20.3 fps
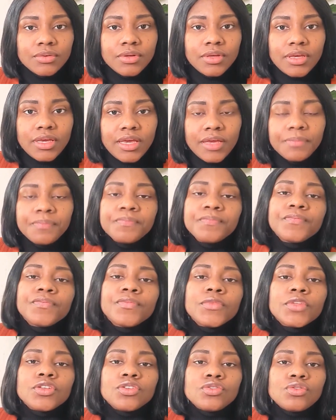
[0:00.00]
Okay,
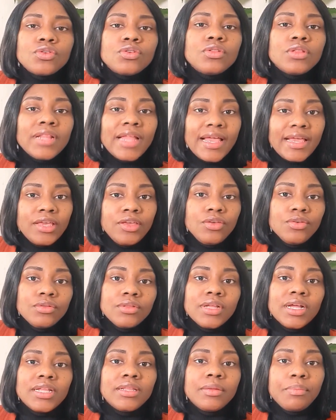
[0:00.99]
so like you
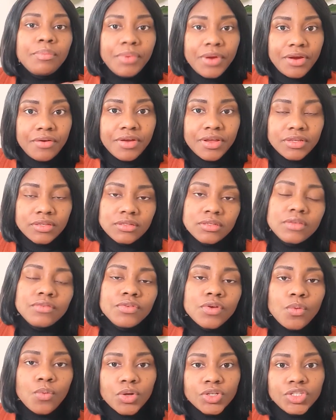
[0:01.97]
now, the parents, if
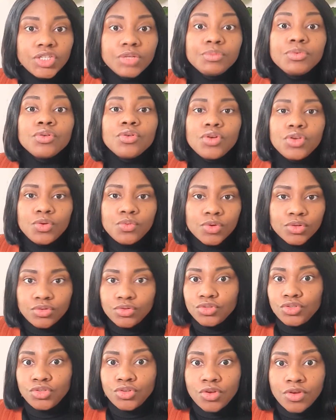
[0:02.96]
you're watching me or you want
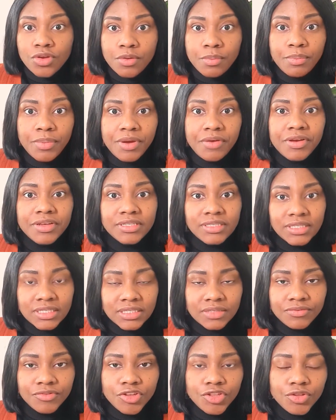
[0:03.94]
to show your parents
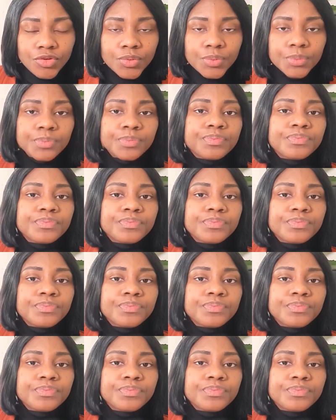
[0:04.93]
this video,